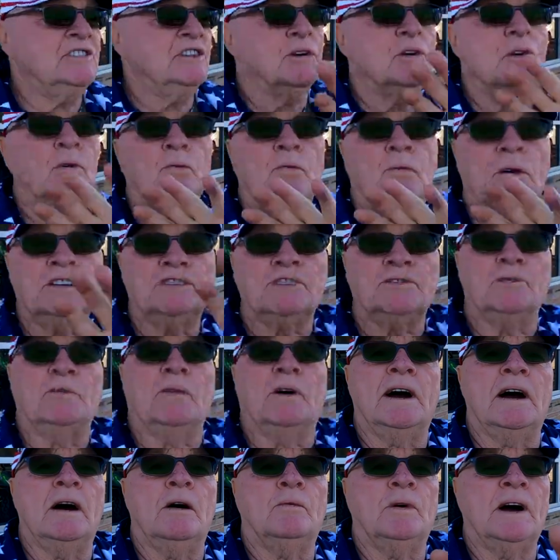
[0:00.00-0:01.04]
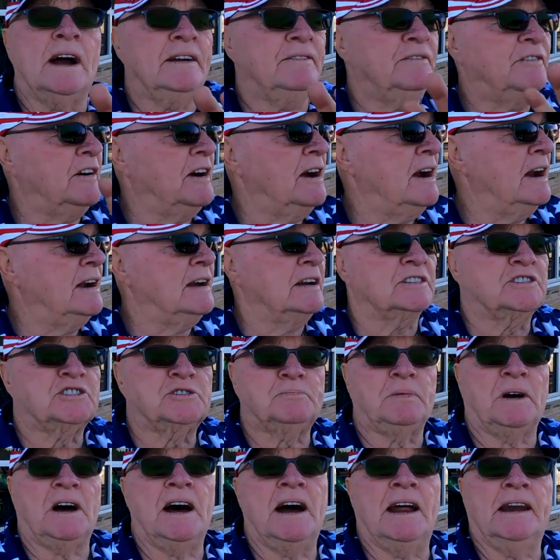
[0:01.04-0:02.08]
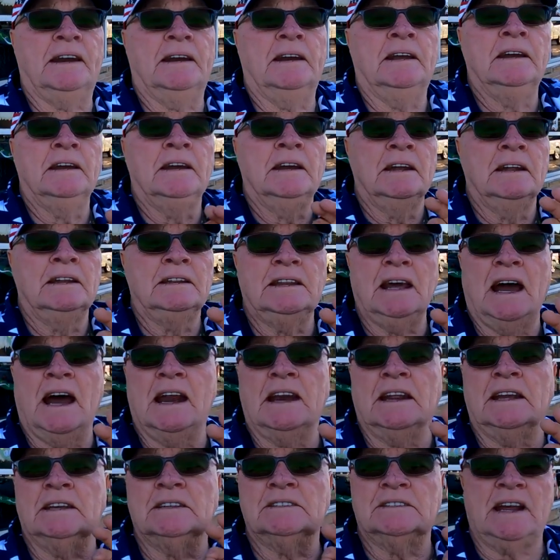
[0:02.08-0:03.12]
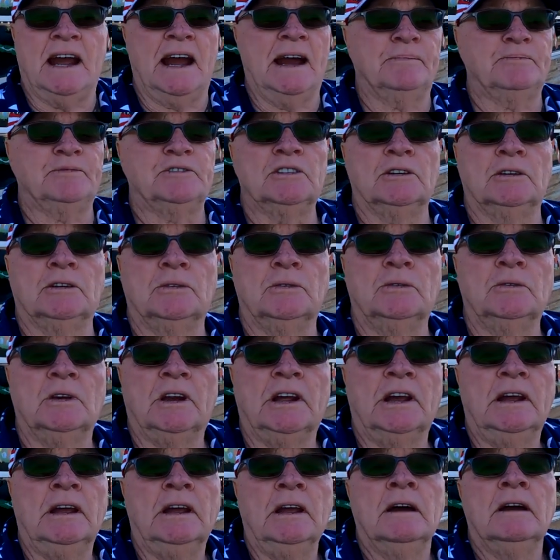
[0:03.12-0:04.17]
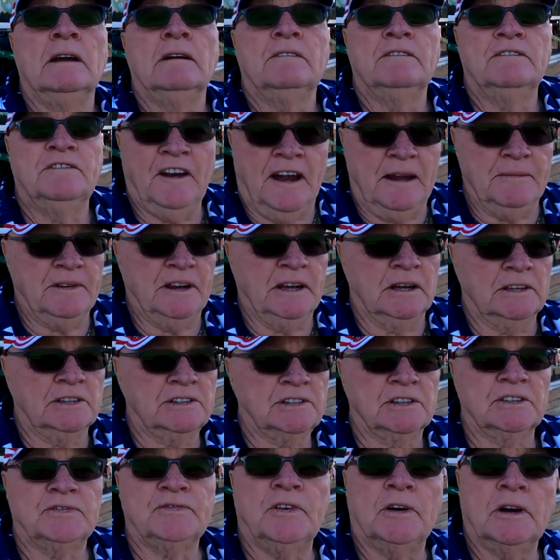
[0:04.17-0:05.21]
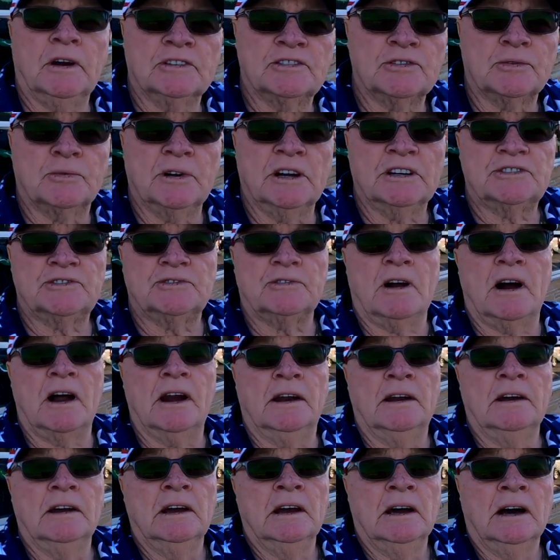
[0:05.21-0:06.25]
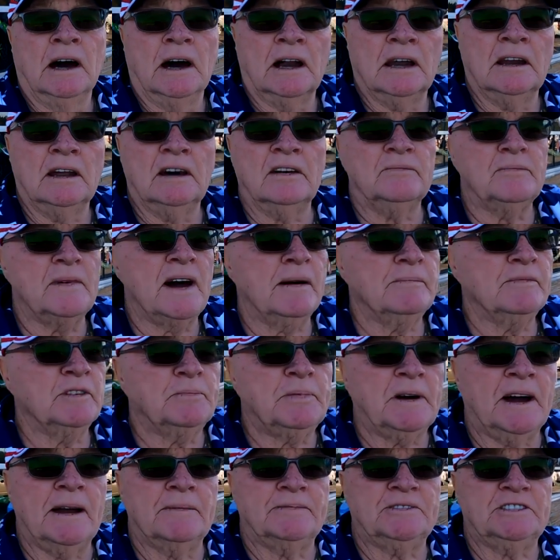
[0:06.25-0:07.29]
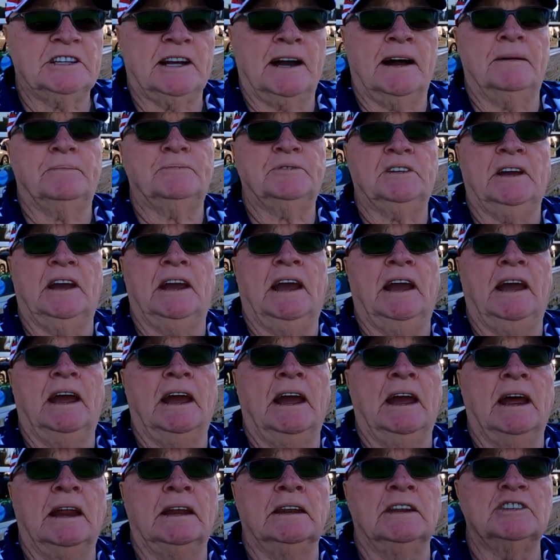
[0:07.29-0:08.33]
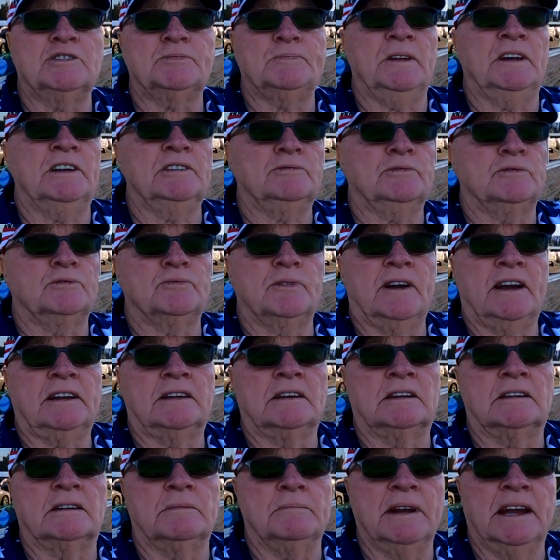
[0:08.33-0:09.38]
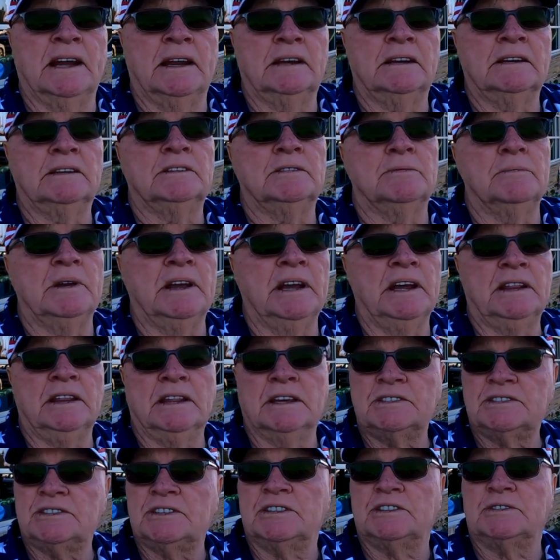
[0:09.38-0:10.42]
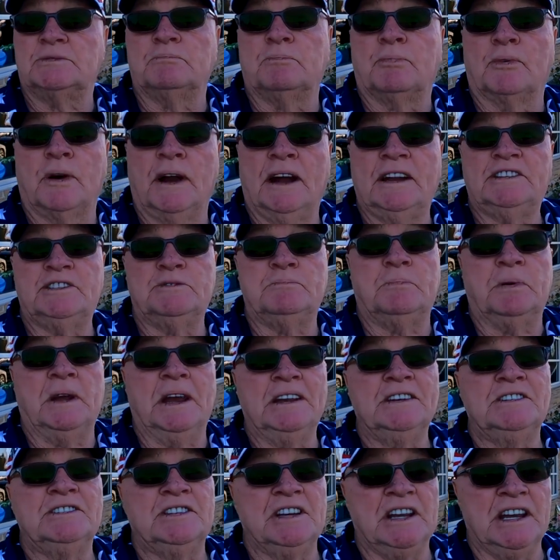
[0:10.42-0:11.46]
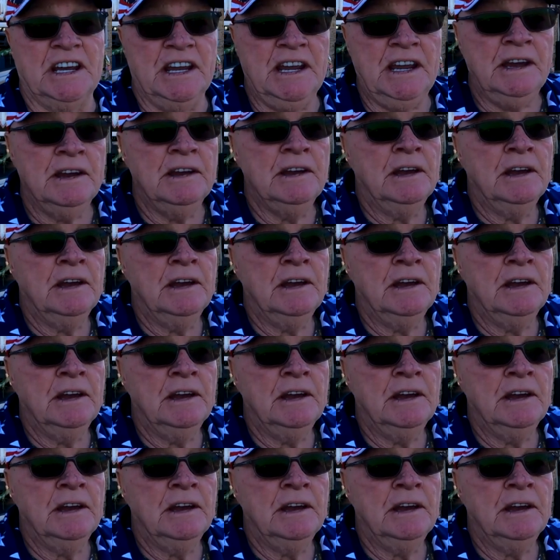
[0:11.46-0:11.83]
you know, once in a while I find a spot that is absolutely fabulous as far as a restaurant. I love mom and pop shops, and this place was recommended to me. This is Brett's Big T.